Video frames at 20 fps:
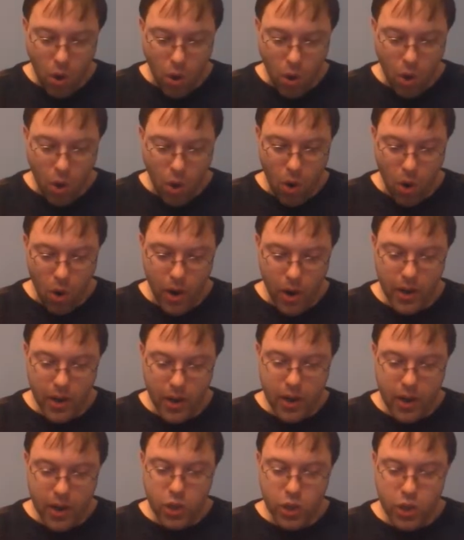
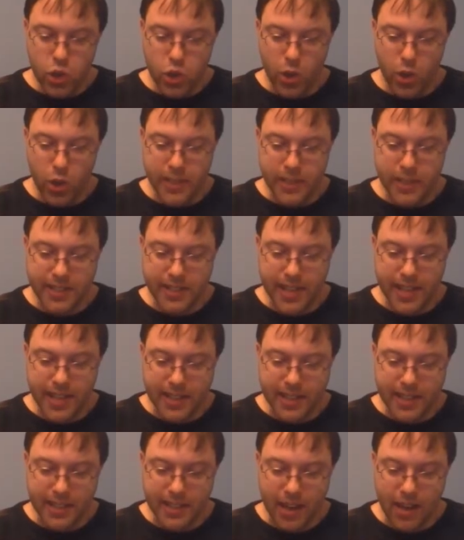Or choice
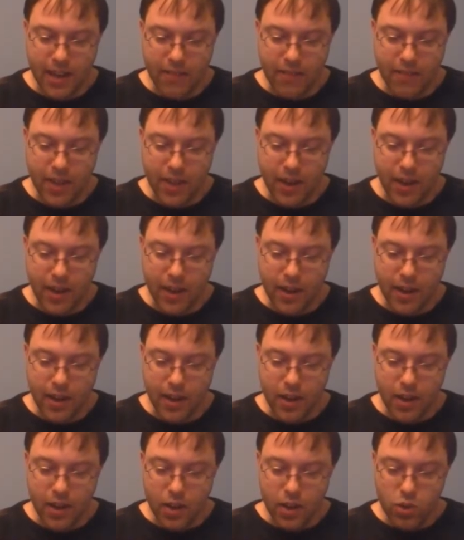six of the
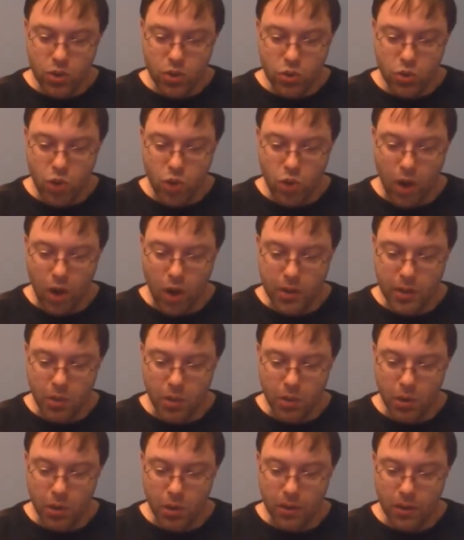
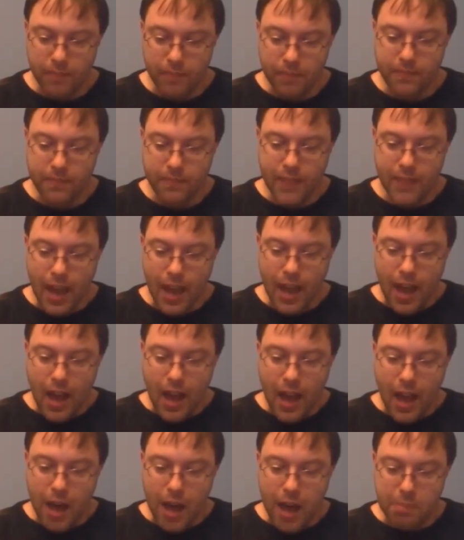drawing rule,
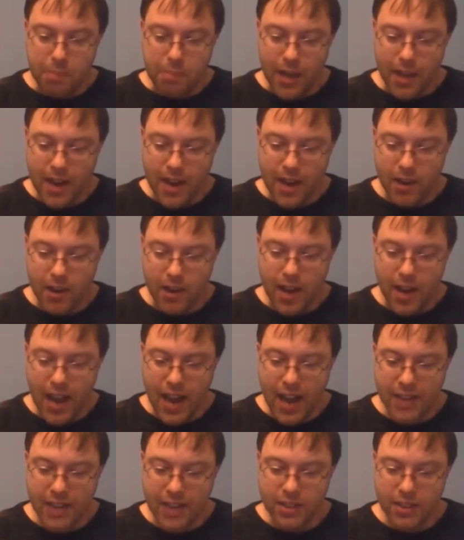a player
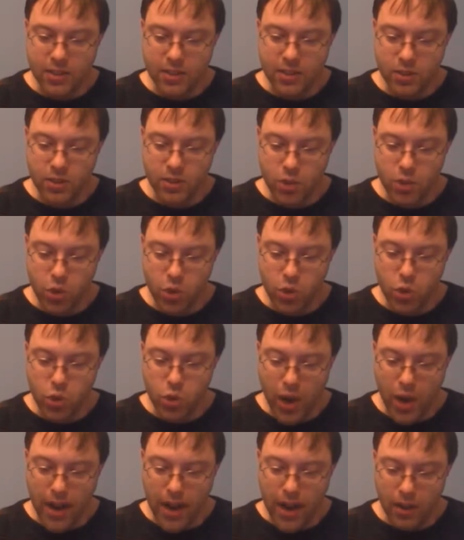has to
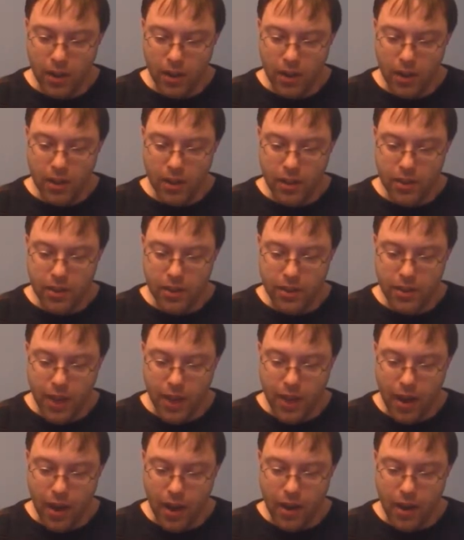trail
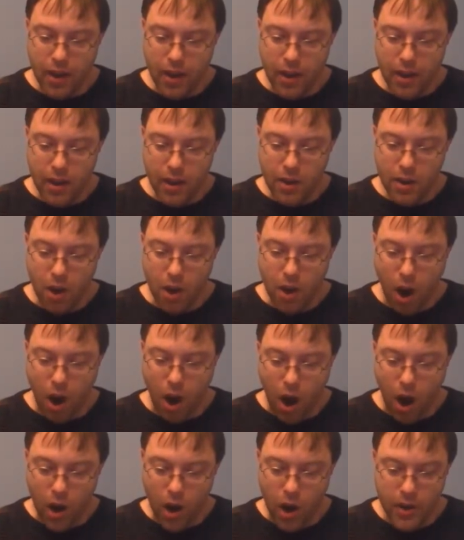the
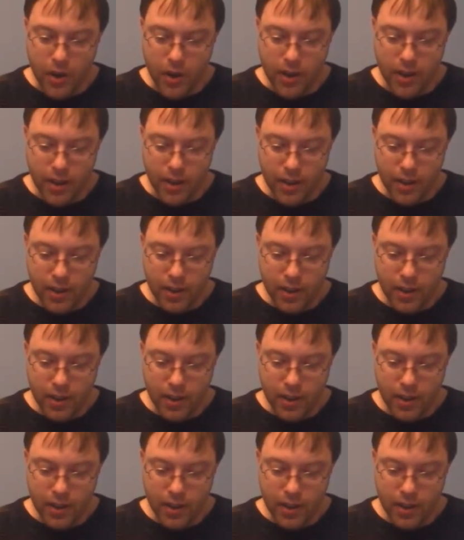card